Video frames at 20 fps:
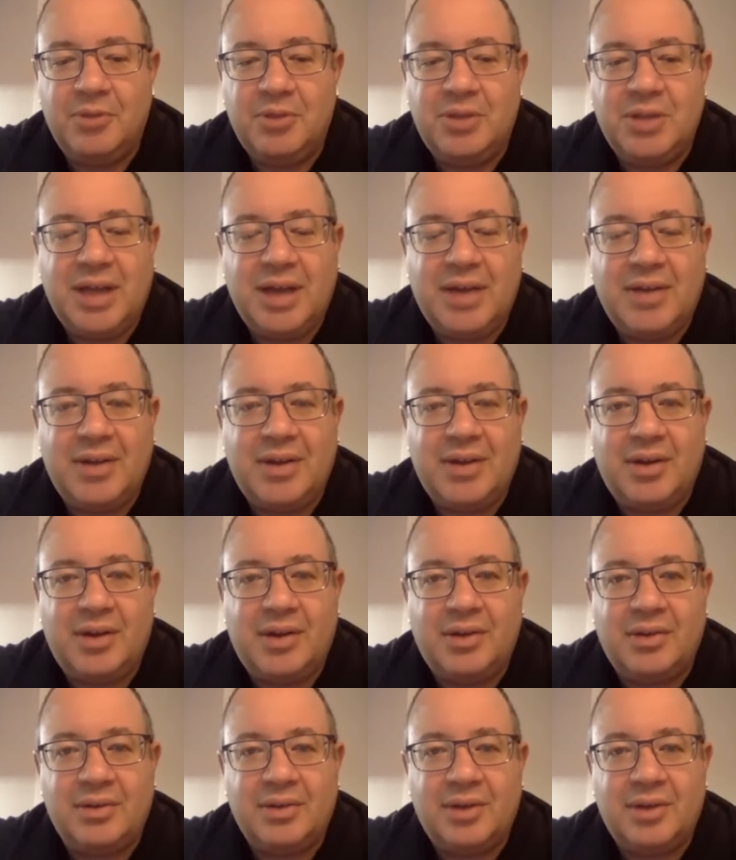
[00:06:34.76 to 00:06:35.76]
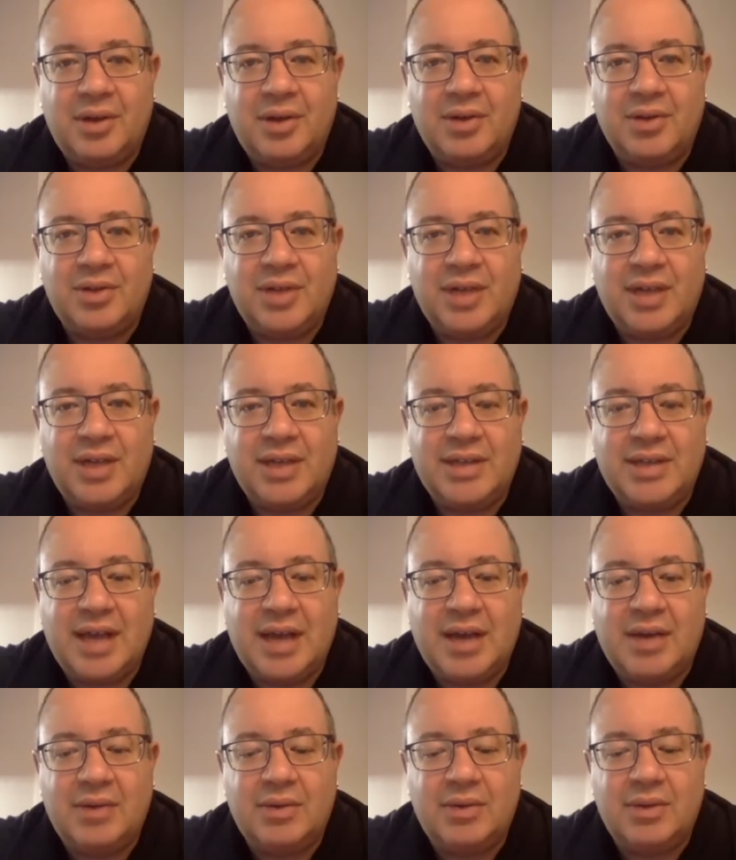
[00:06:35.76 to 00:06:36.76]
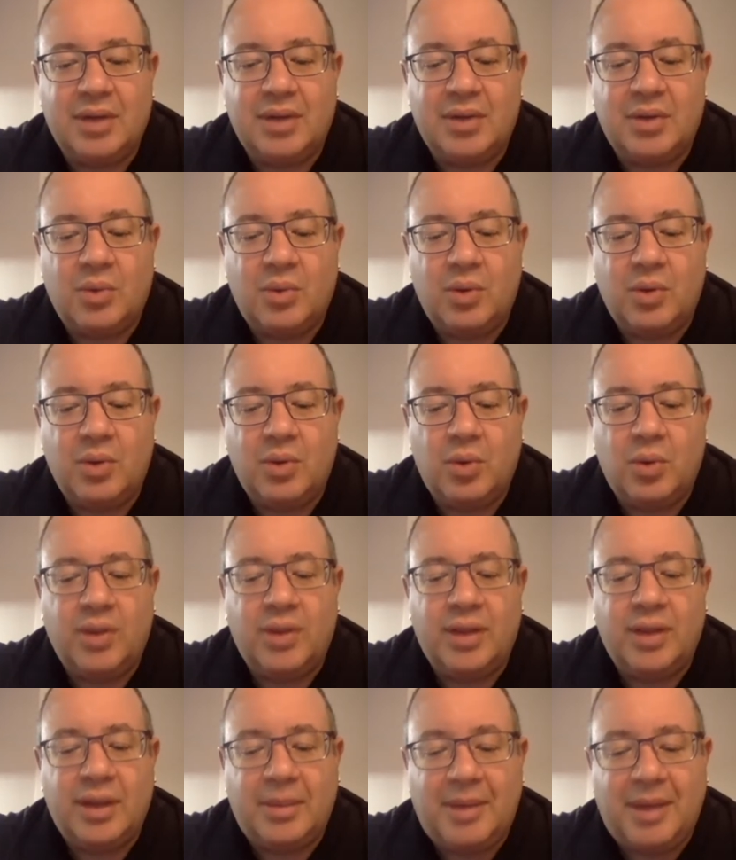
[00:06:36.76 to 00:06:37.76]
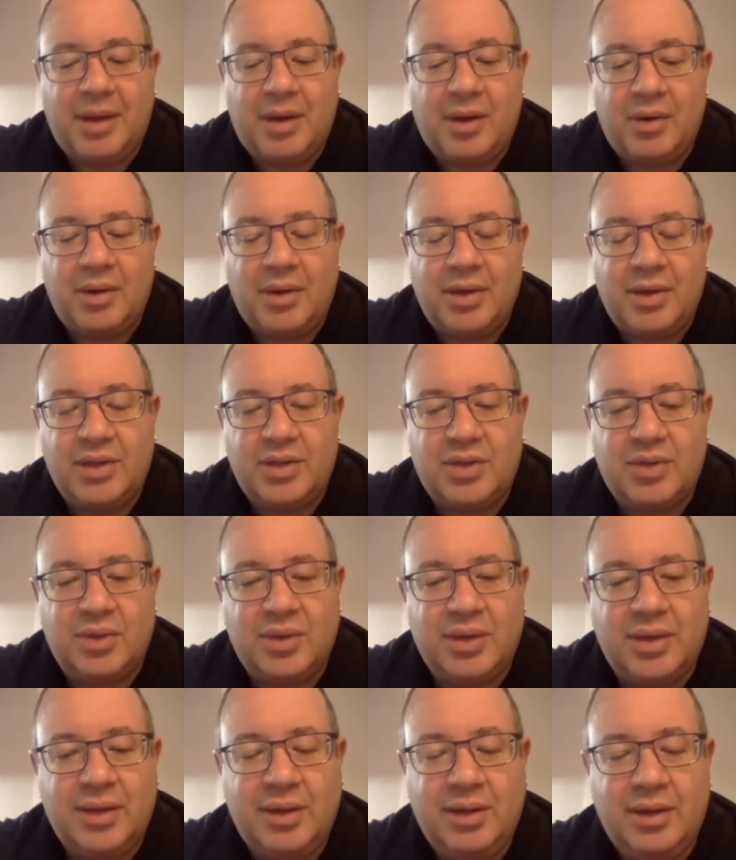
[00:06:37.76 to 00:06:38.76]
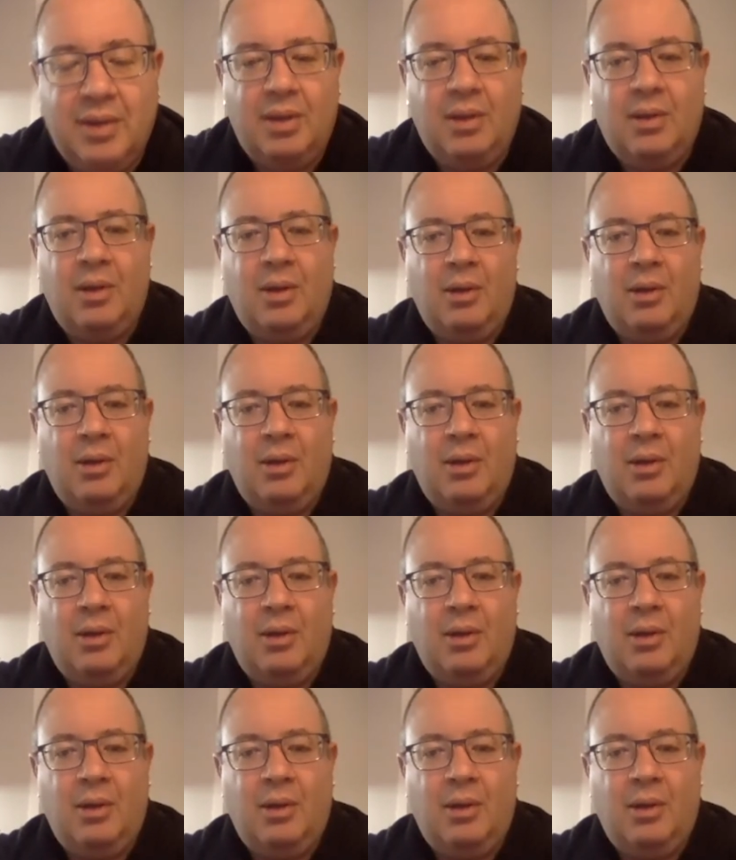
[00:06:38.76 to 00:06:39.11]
we'll see how that all shakes out. The one thing about our industry